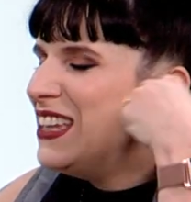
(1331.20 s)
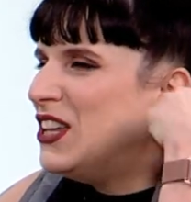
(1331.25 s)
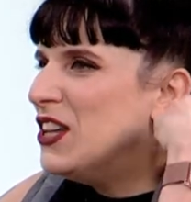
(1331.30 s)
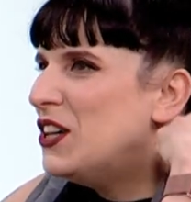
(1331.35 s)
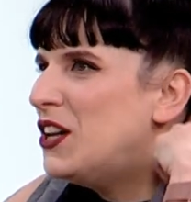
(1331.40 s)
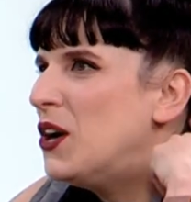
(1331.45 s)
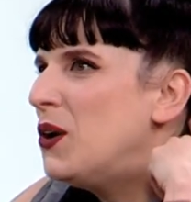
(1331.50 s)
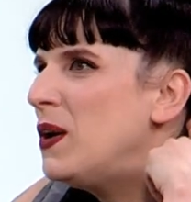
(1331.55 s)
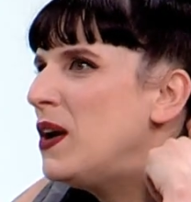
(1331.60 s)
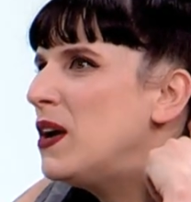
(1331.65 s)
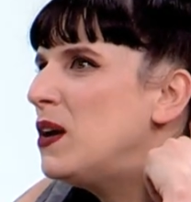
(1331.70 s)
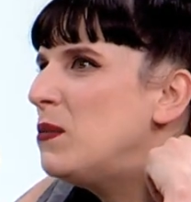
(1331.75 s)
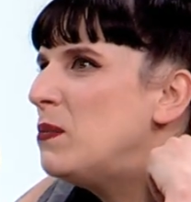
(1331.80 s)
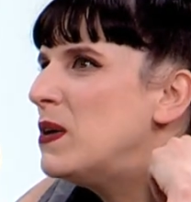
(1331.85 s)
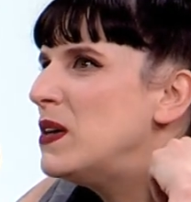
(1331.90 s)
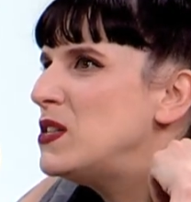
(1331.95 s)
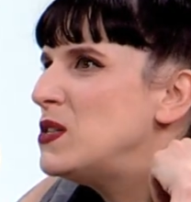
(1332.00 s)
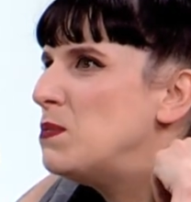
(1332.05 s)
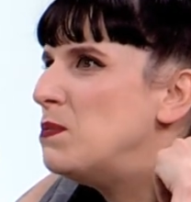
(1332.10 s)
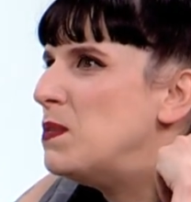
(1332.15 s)
know how
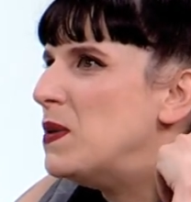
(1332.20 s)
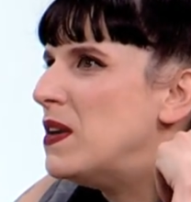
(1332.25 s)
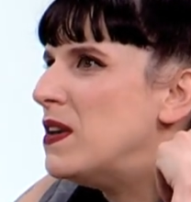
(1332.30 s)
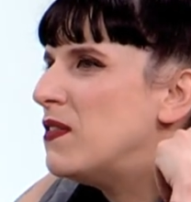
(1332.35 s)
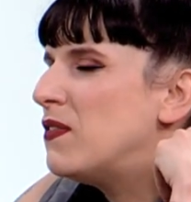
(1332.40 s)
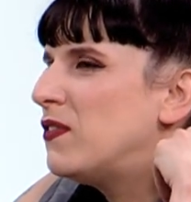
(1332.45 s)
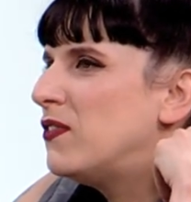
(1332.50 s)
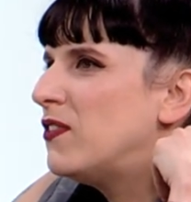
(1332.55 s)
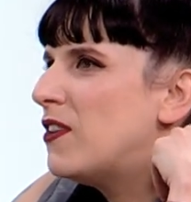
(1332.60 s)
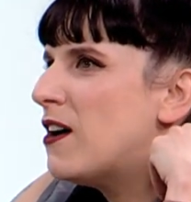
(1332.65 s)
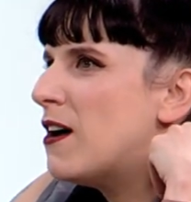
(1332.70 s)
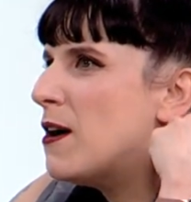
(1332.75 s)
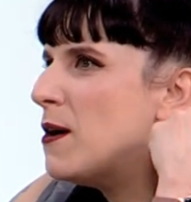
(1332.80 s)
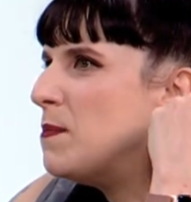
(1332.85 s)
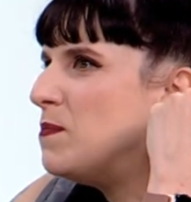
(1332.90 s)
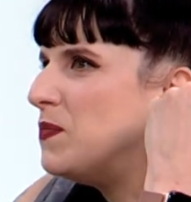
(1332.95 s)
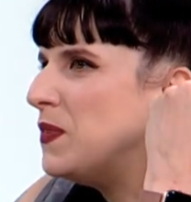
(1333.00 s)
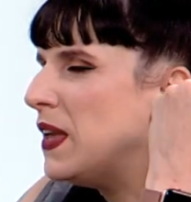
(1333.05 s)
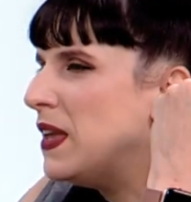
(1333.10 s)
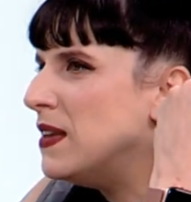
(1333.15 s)
much beef
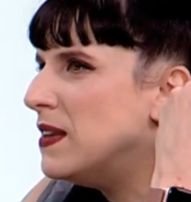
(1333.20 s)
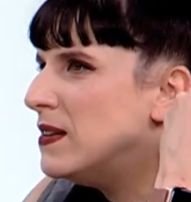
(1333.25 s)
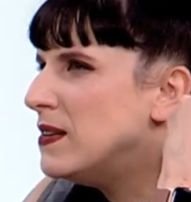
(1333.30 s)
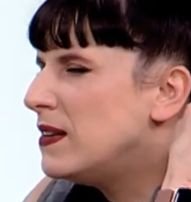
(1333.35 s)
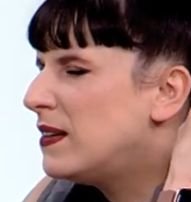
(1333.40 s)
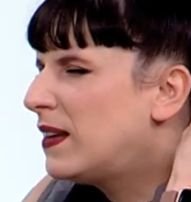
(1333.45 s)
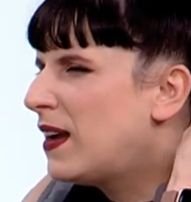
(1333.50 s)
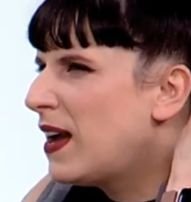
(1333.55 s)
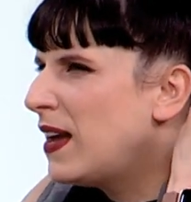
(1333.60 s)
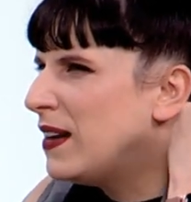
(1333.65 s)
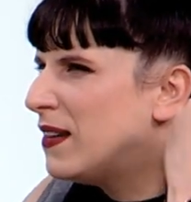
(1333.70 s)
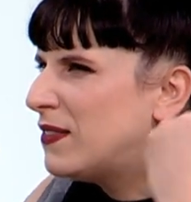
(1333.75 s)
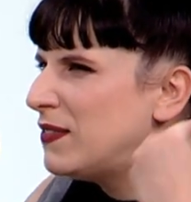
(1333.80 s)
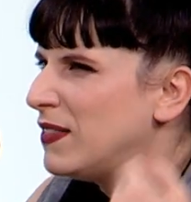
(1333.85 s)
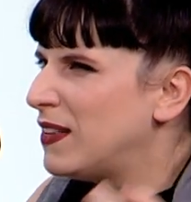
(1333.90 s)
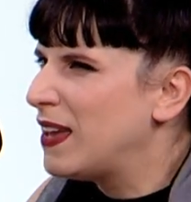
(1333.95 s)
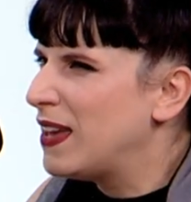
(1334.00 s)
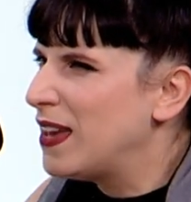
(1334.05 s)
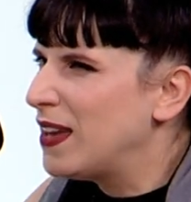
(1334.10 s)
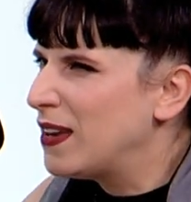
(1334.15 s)
in kind of
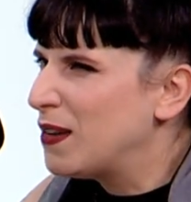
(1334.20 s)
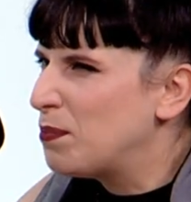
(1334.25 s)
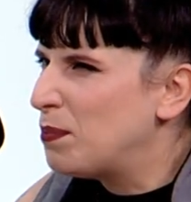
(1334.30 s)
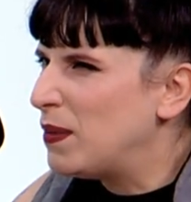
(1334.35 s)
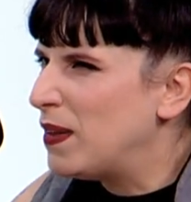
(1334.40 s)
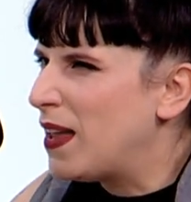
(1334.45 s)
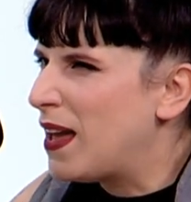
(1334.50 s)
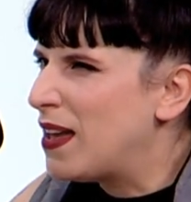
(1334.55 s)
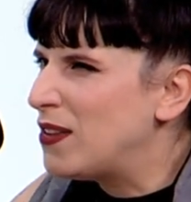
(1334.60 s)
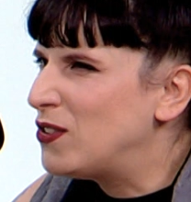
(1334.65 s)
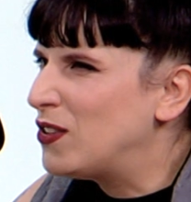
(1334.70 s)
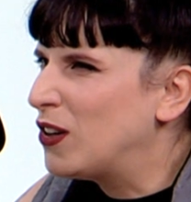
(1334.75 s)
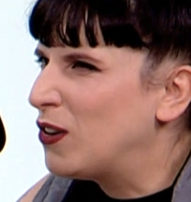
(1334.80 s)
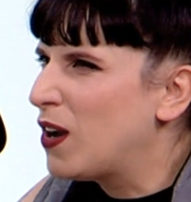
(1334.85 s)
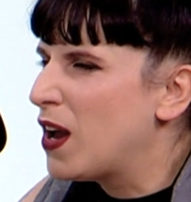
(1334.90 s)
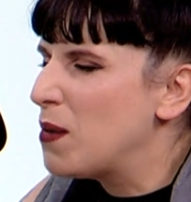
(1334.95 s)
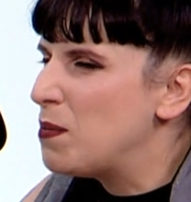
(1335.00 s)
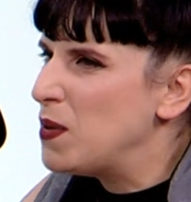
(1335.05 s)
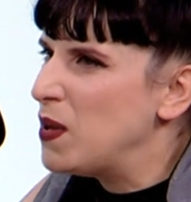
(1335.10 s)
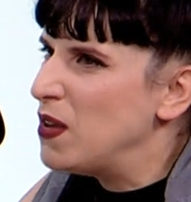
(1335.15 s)
like plastic
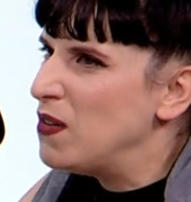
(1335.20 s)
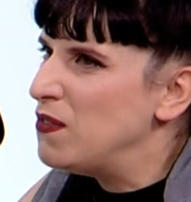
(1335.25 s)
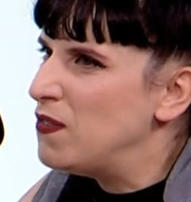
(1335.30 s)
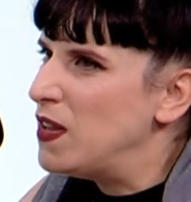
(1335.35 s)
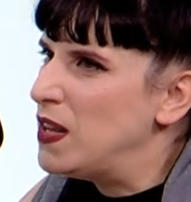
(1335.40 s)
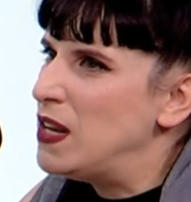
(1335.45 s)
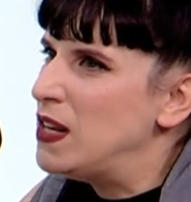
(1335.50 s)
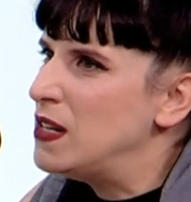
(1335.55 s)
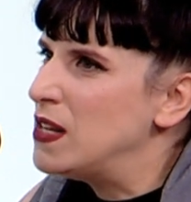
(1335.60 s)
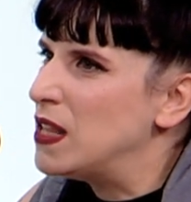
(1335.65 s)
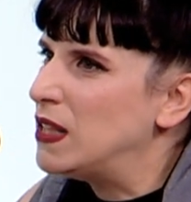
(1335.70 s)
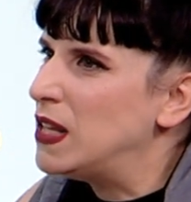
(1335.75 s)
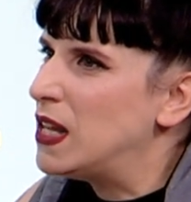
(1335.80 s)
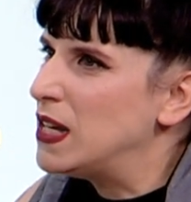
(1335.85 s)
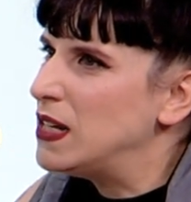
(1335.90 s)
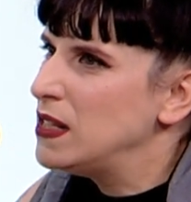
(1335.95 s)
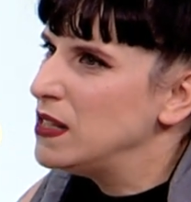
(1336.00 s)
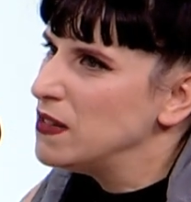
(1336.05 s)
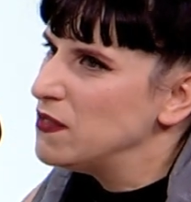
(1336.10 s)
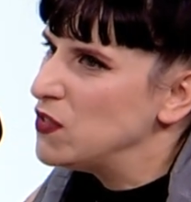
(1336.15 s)
wrap you can fit into the
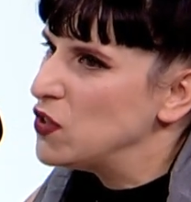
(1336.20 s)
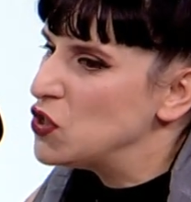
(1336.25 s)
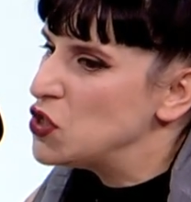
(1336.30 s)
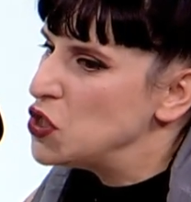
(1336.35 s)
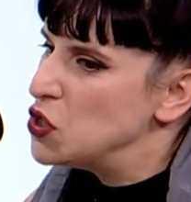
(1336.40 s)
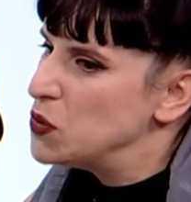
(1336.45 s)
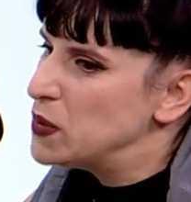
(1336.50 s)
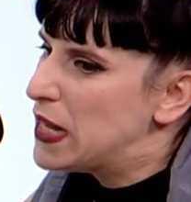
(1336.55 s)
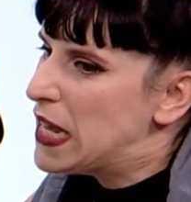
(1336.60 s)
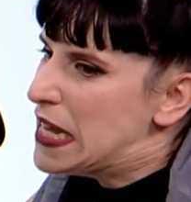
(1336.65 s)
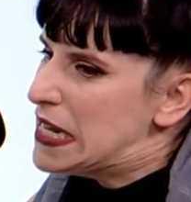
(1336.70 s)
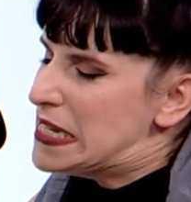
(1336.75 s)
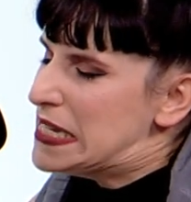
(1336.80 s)
lining of your suitcase?